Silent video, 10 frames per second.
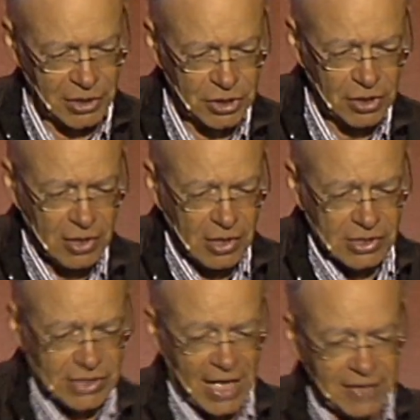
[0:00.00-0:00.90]
much.
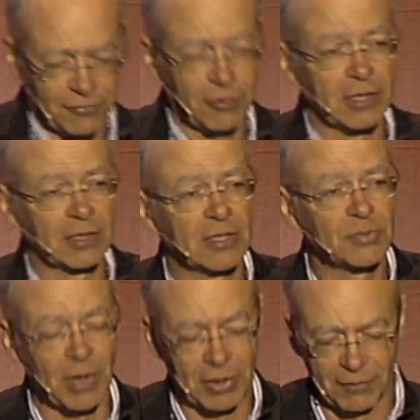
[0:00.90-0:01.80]
Slavery
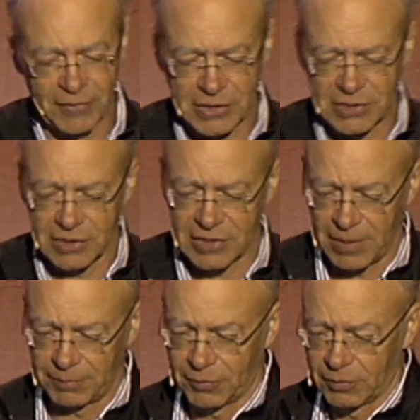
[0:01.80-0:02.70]
is one obvious
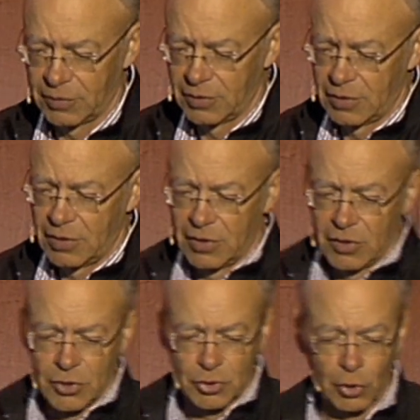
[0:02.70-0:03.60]
example.
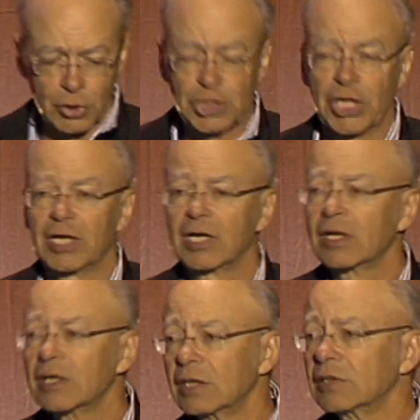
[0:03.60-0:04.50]
Torture,
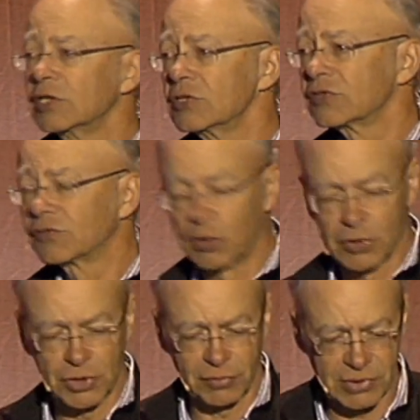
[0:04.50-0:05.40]
the use of
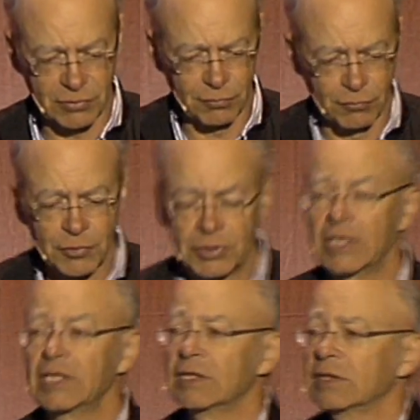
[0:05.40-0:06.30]
torture as a
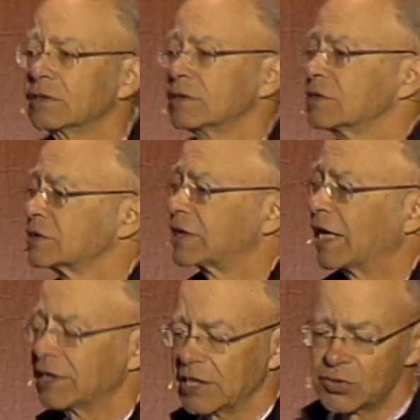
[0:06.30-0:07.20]
routine
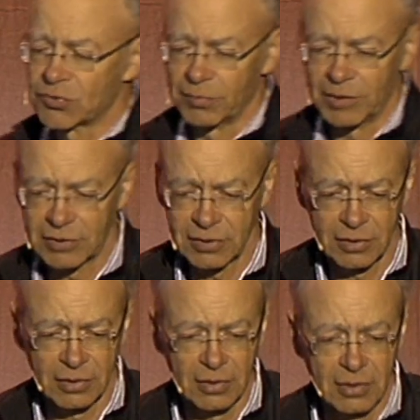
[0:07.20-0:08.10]
state instrument.
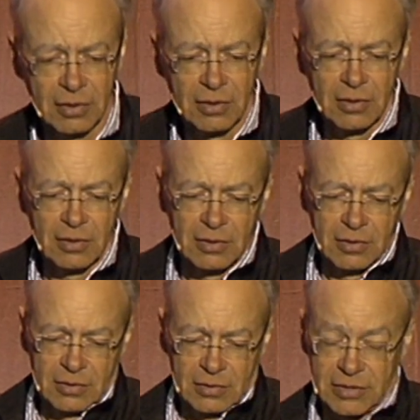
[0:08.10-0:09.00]

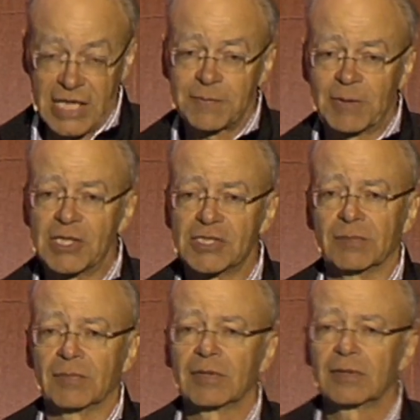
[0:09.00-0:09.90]

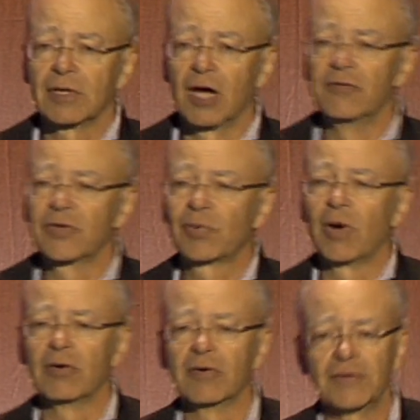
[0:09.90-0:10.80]
Despotism, the
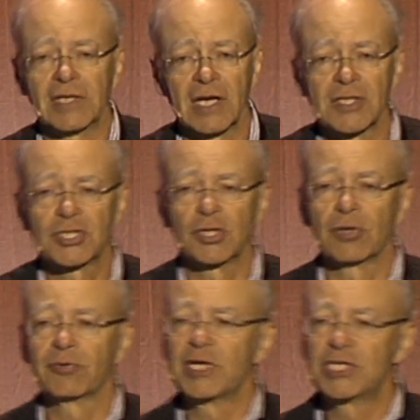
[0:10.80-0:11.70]
overthrow of the
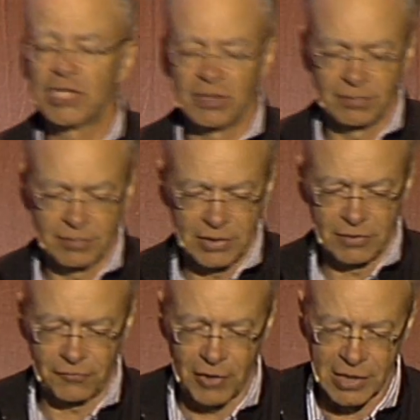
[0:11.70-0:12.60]
Ancien Régime
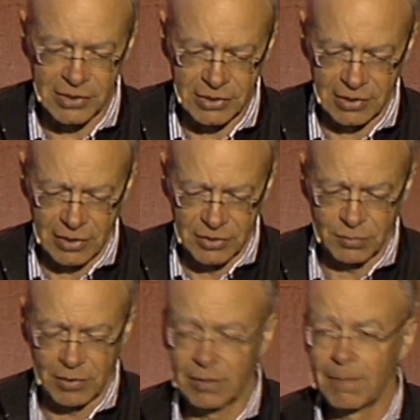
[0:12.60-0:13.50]
in France and
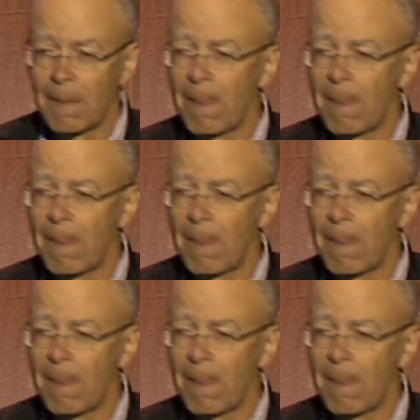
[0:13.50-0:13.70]
elsewhere.